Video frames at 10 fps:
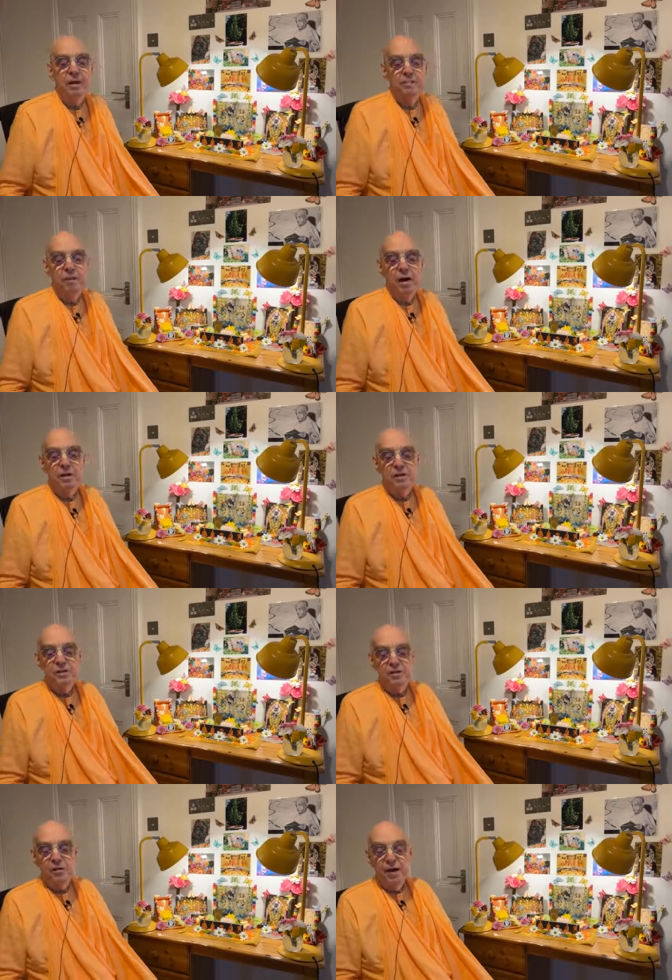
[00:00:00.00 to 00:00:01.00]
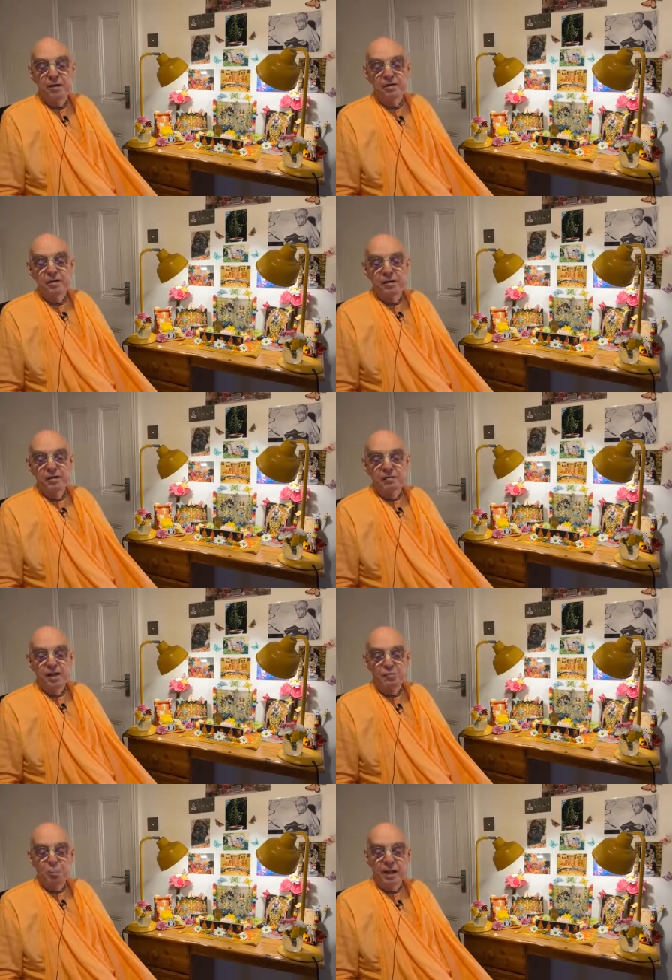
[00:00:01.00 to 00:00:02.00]
and bodily strength,
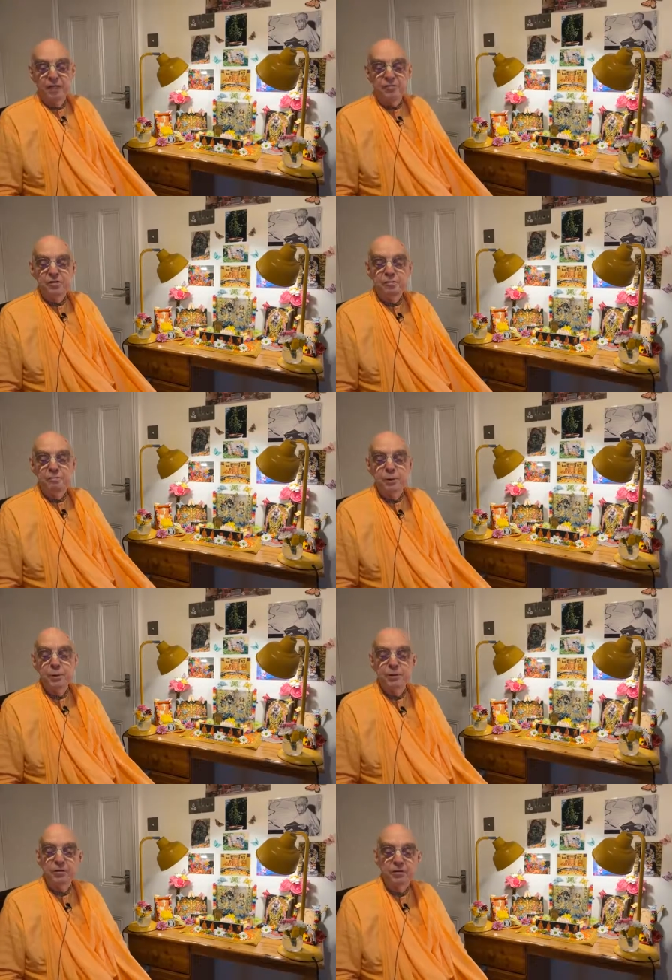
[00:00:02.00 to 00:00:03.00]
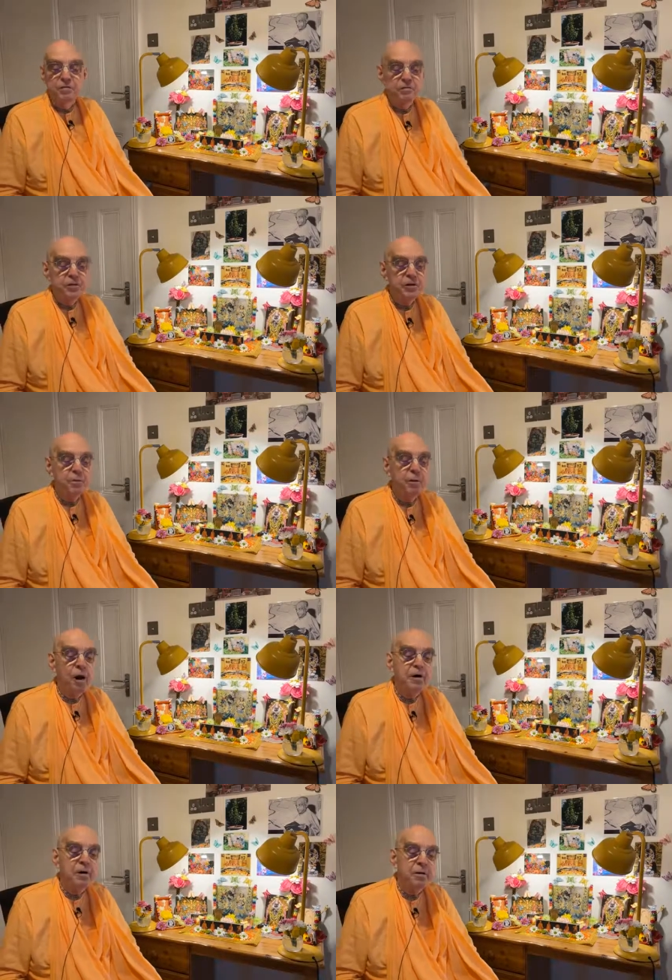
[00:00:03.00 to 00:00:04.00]
as well as the boon conferred
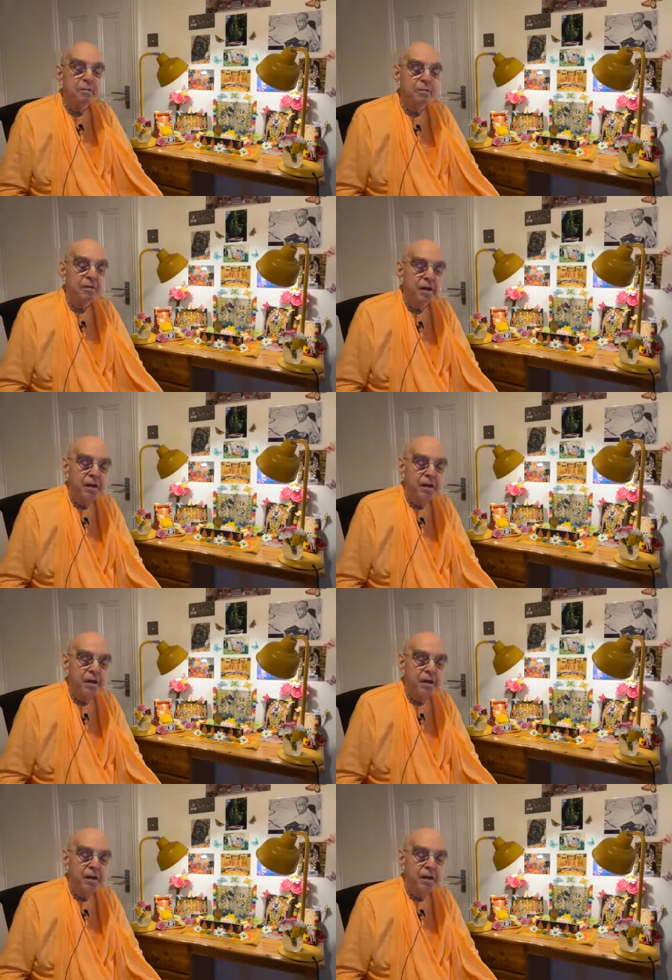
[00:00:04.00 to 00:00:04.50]
upon him,